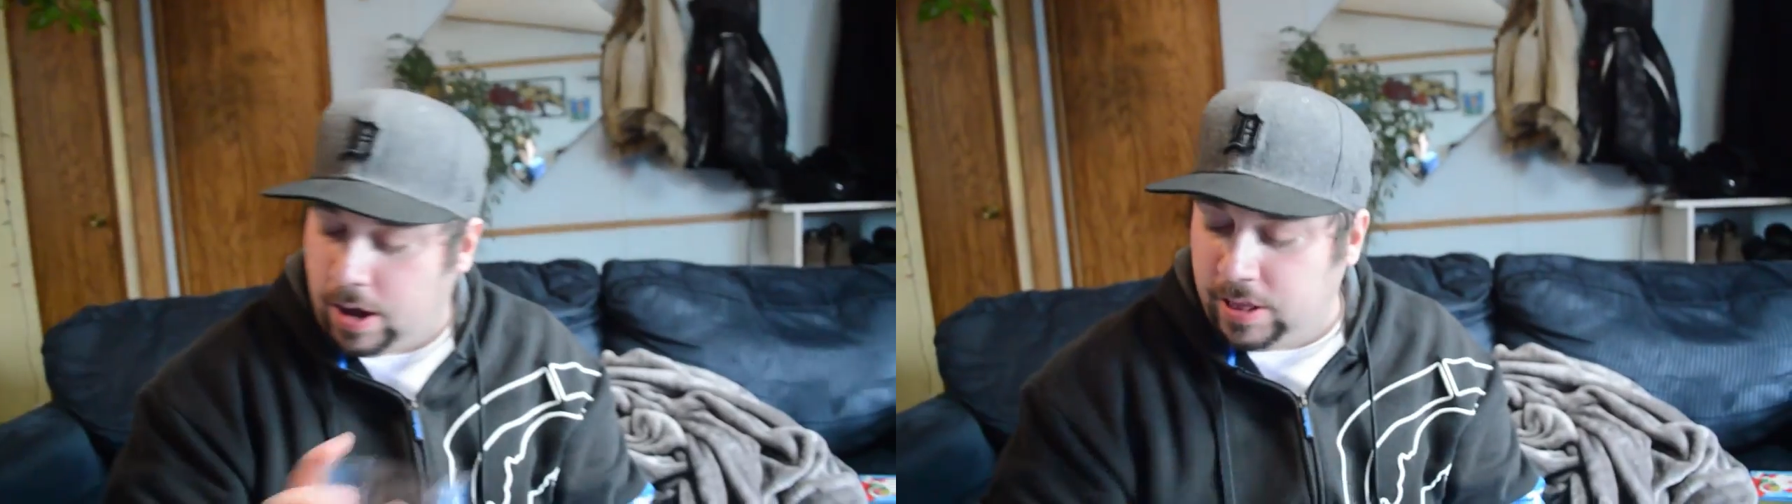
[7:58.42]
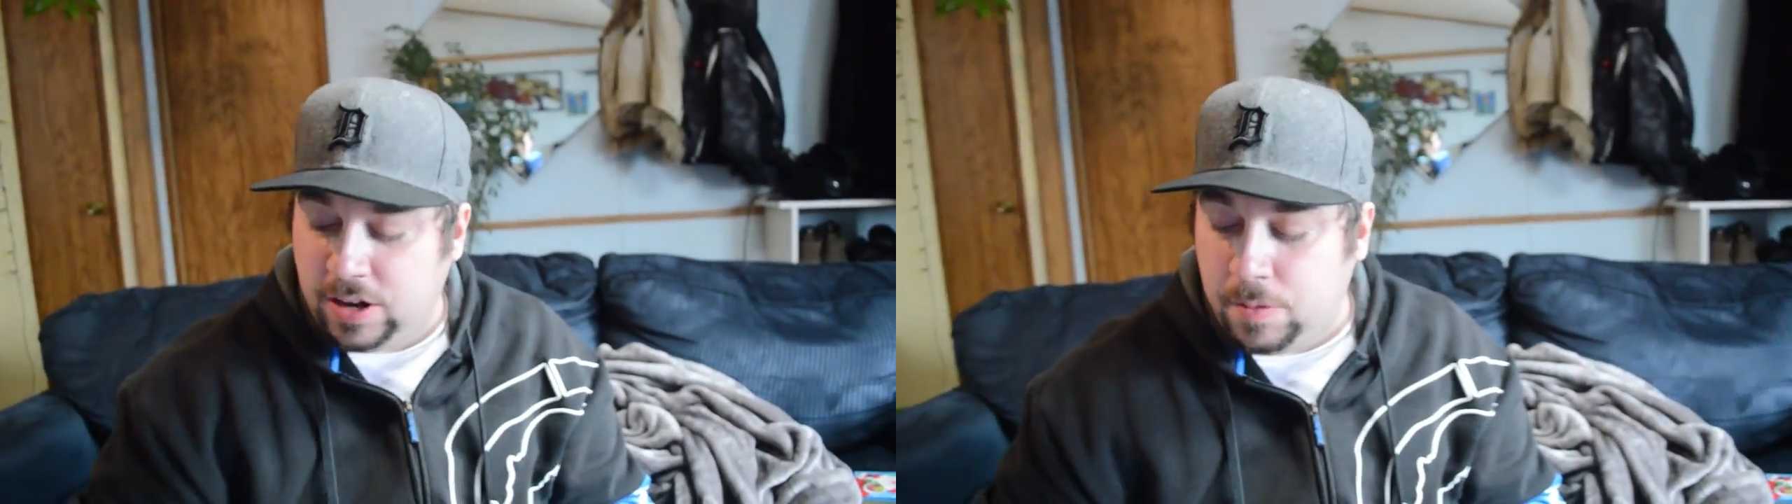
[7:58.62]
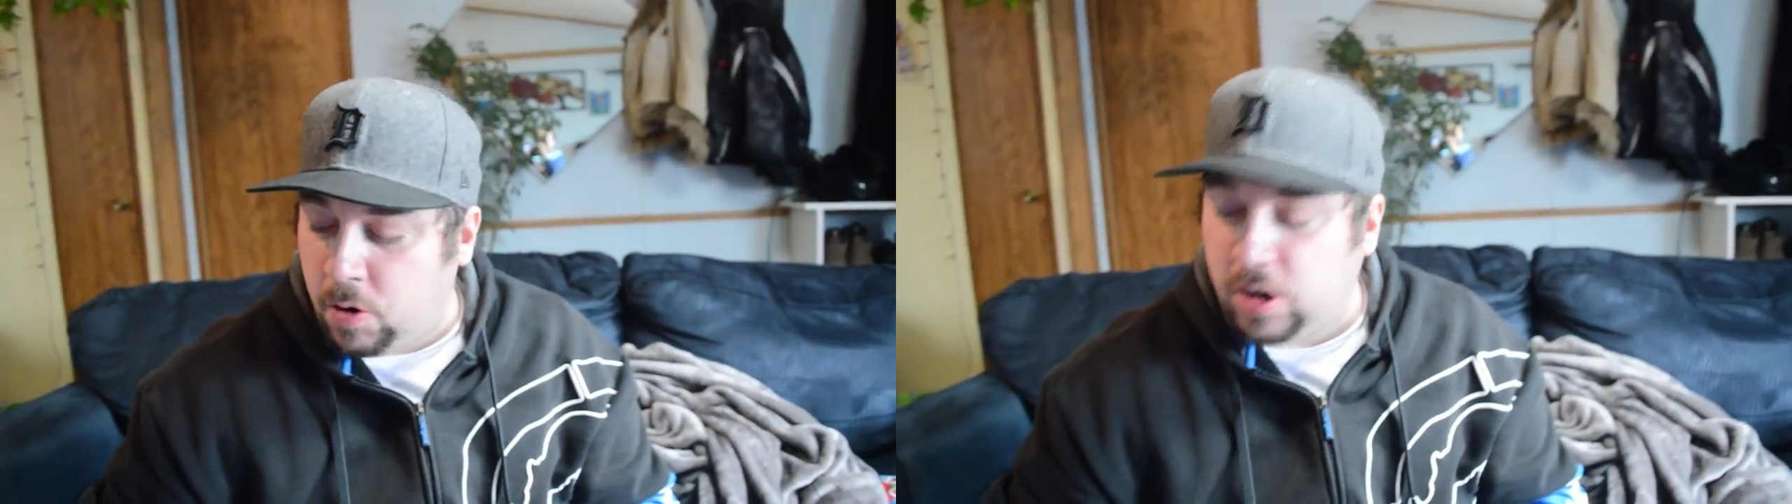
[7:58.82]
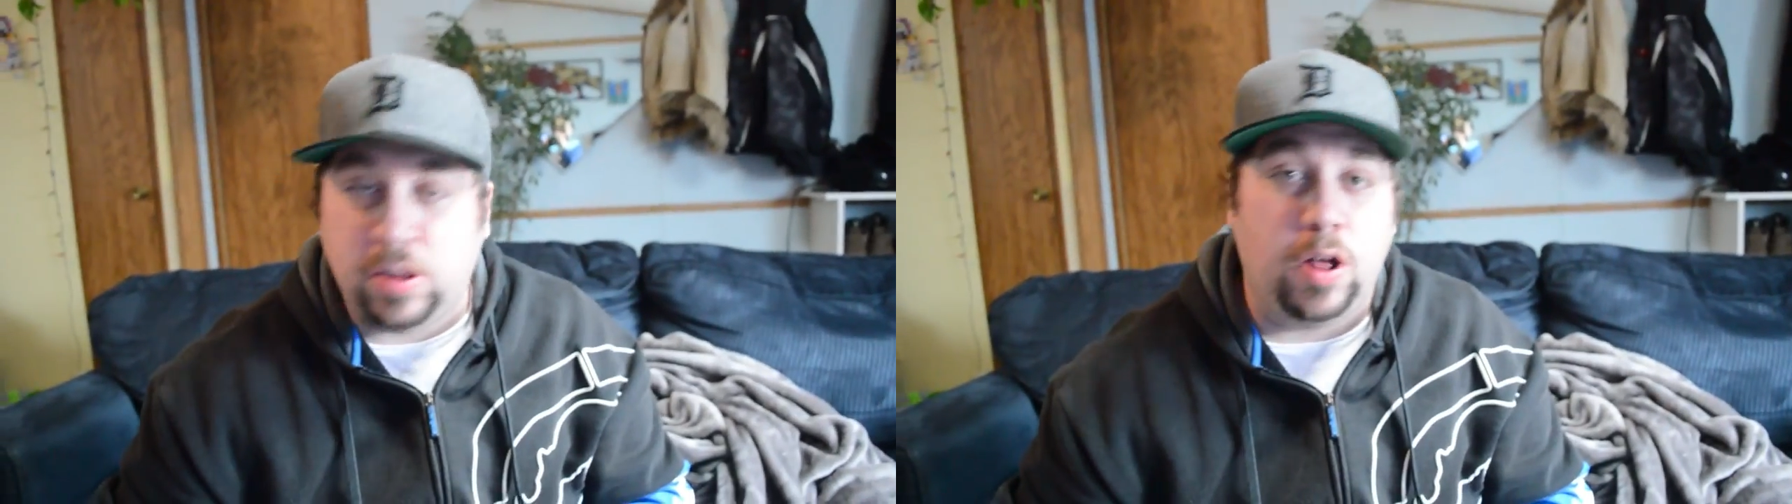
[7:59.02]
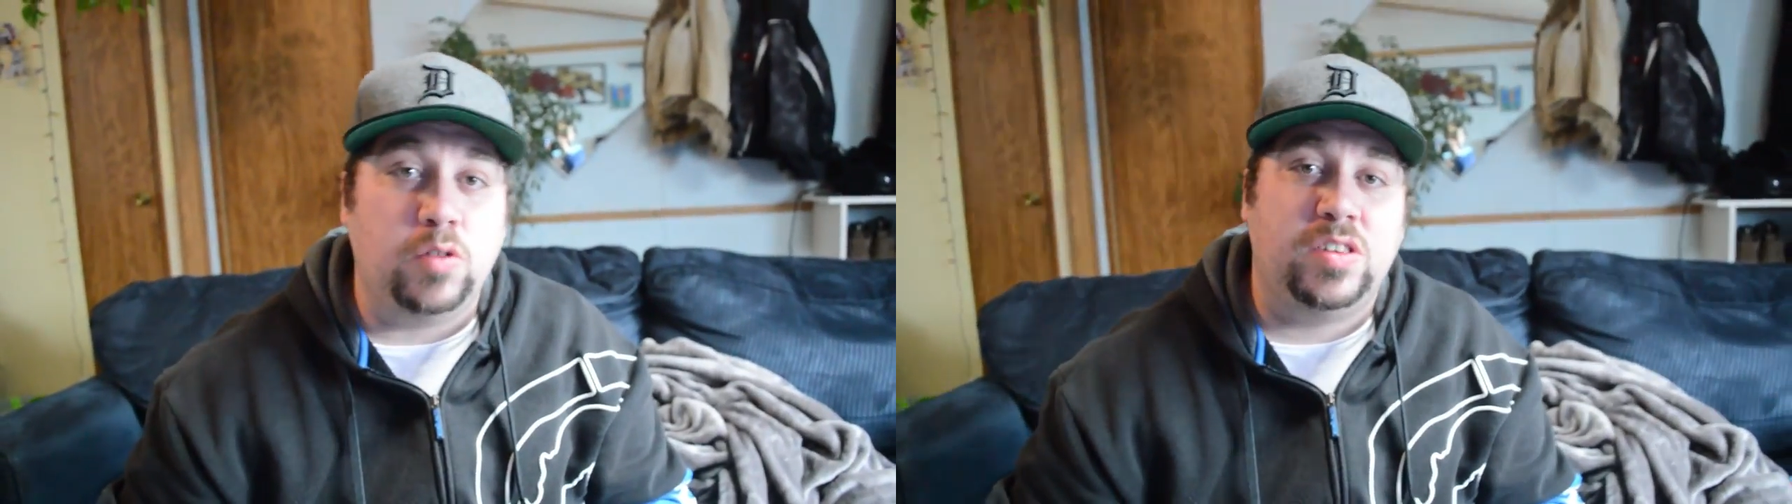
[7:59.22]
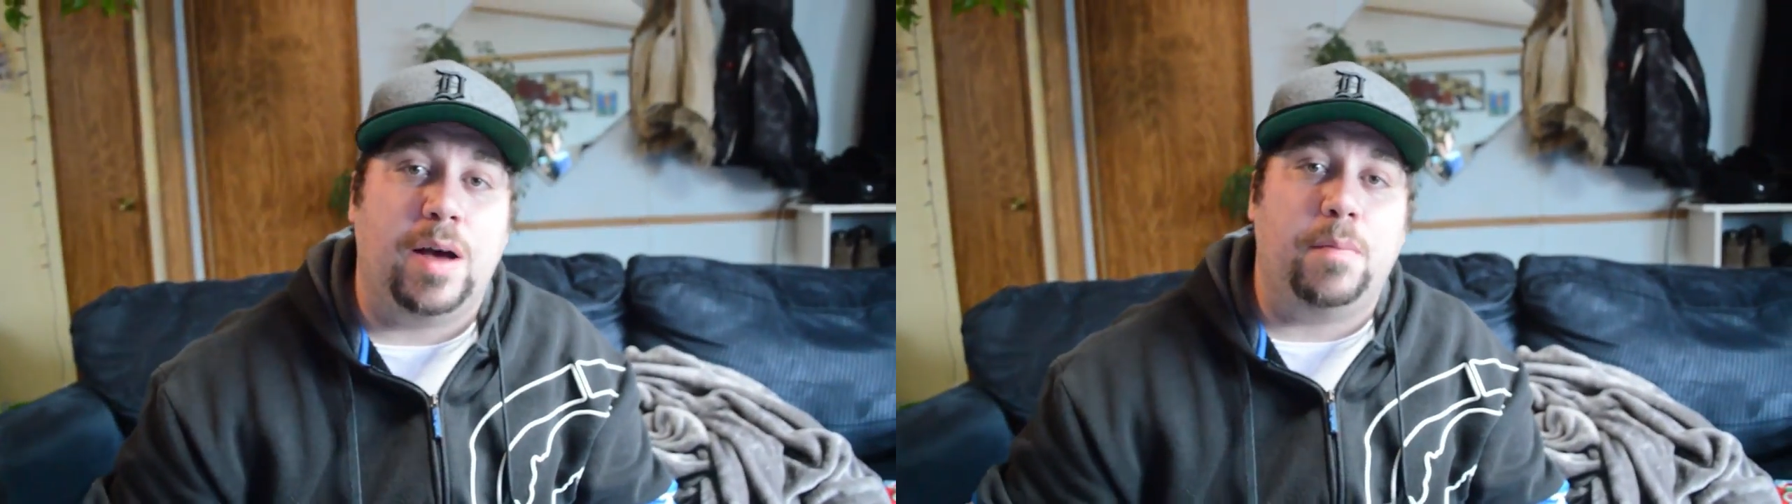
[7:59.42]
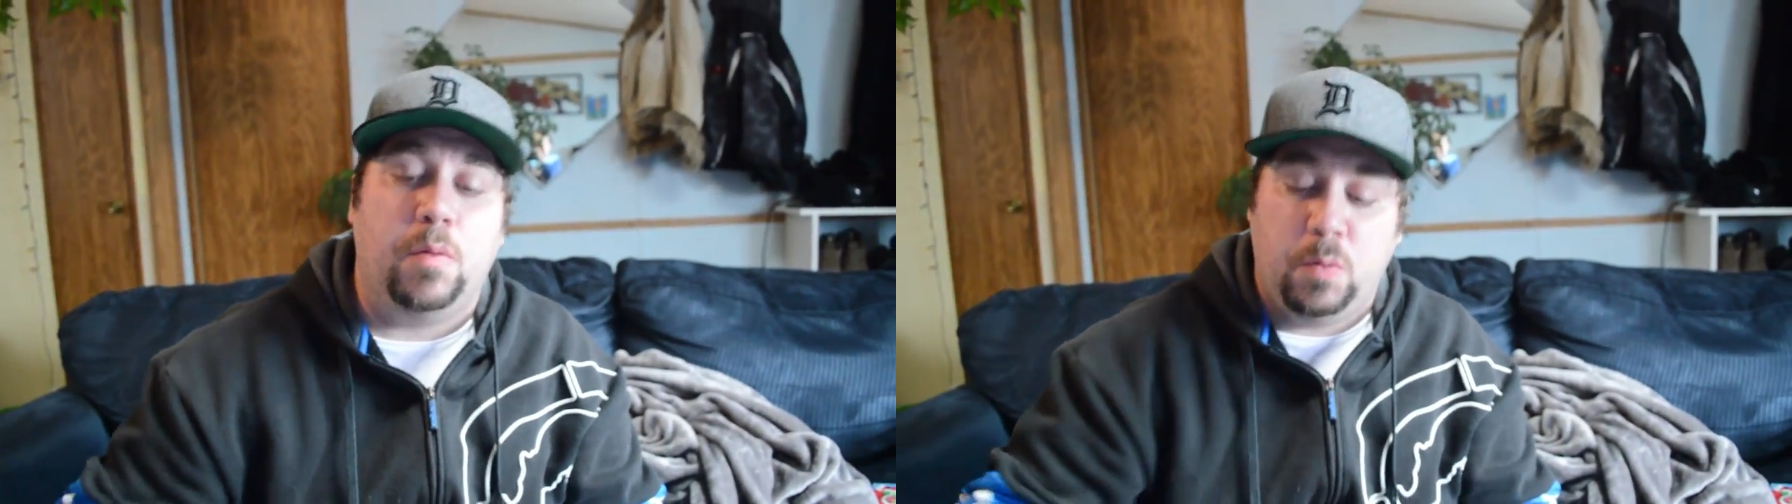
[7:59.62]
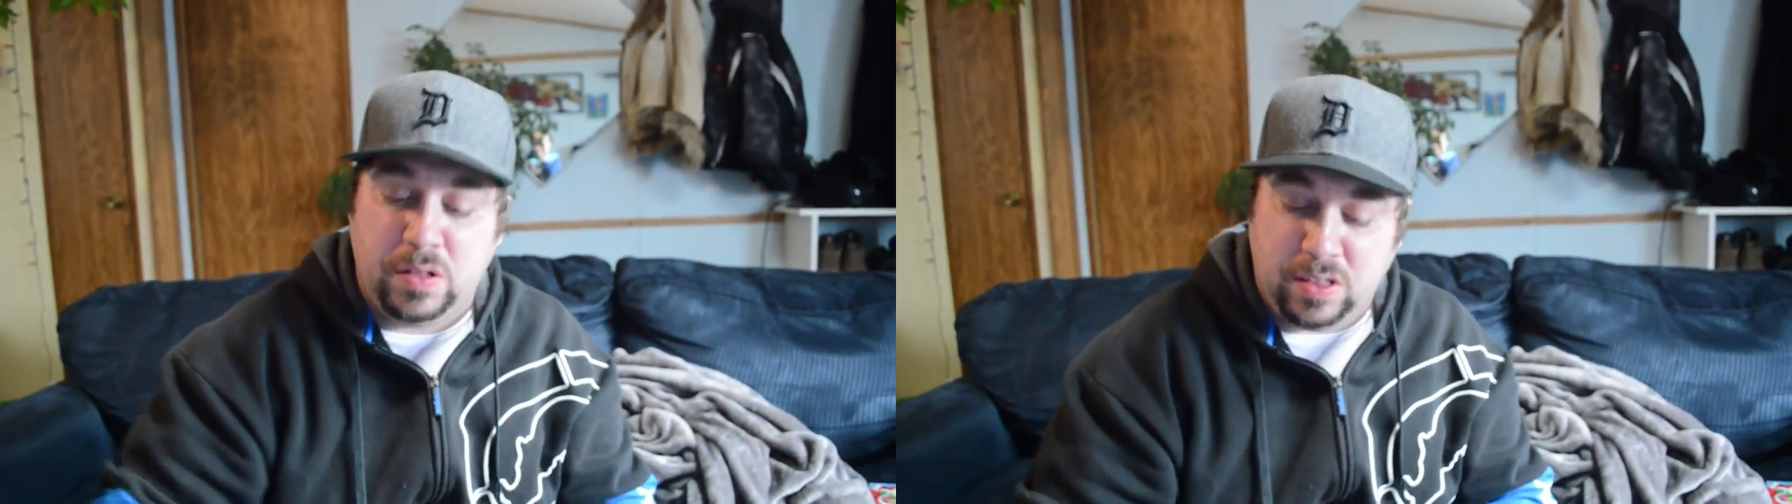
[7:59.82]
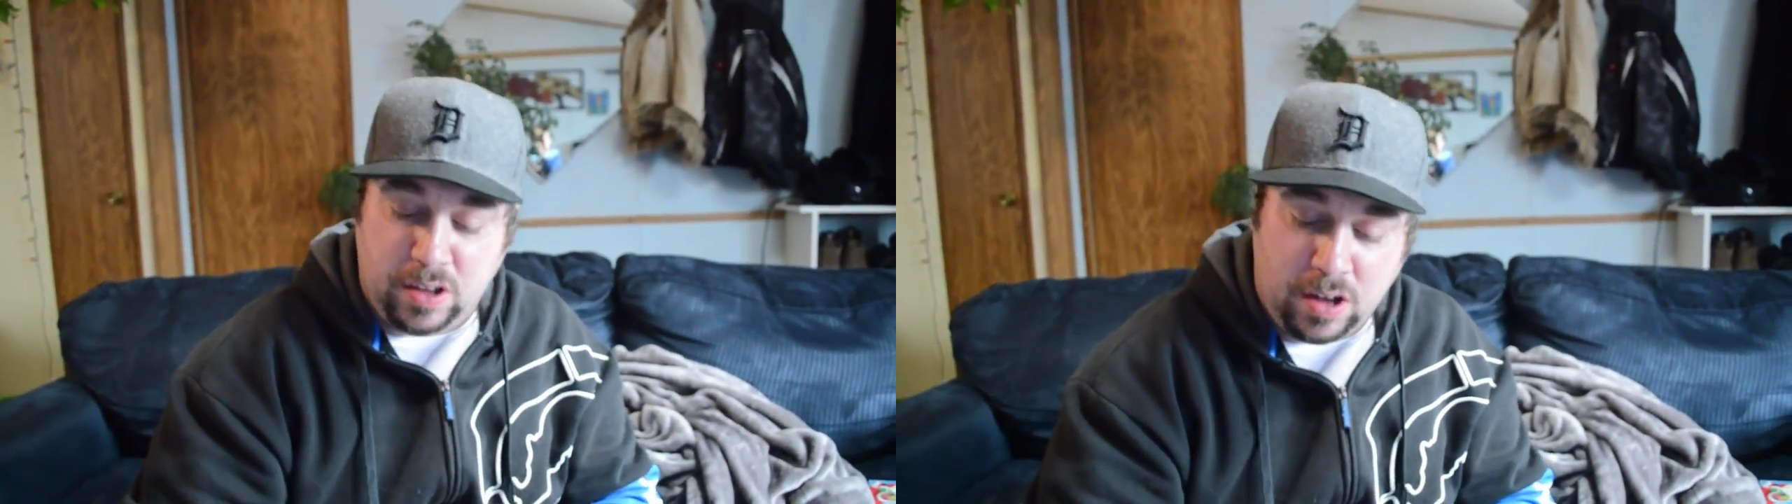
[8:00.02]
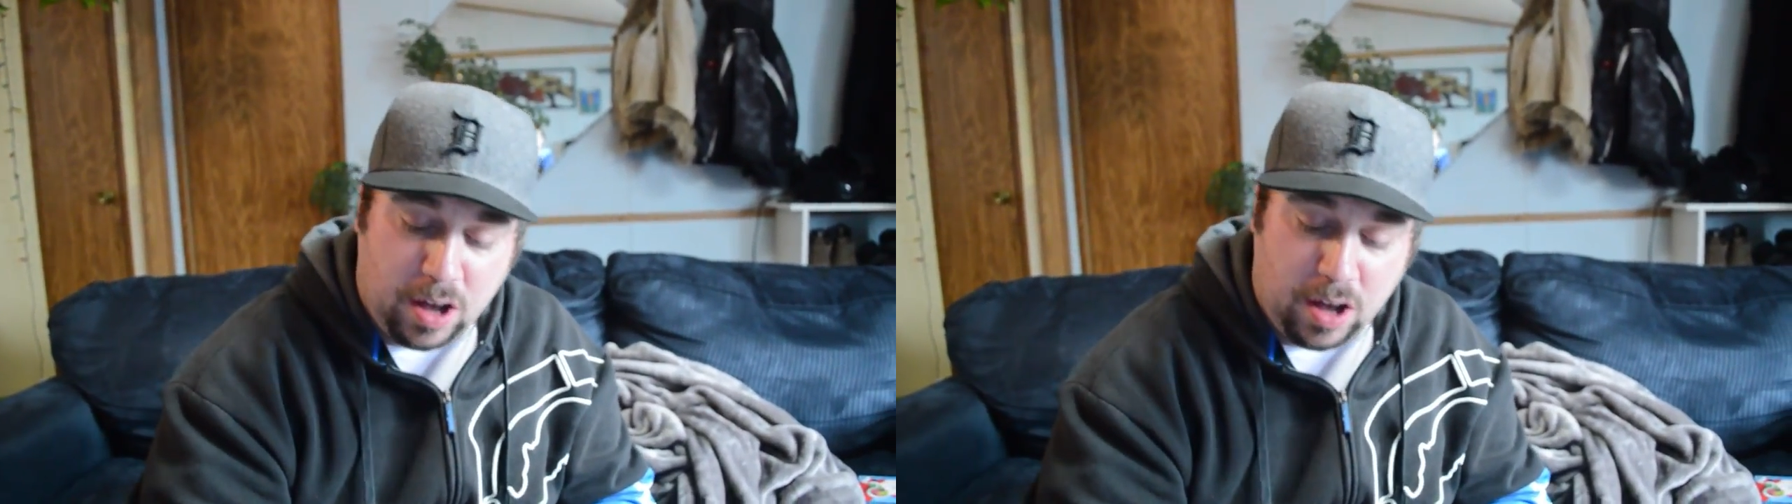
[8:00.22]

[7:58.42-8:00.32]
A little more close up with the,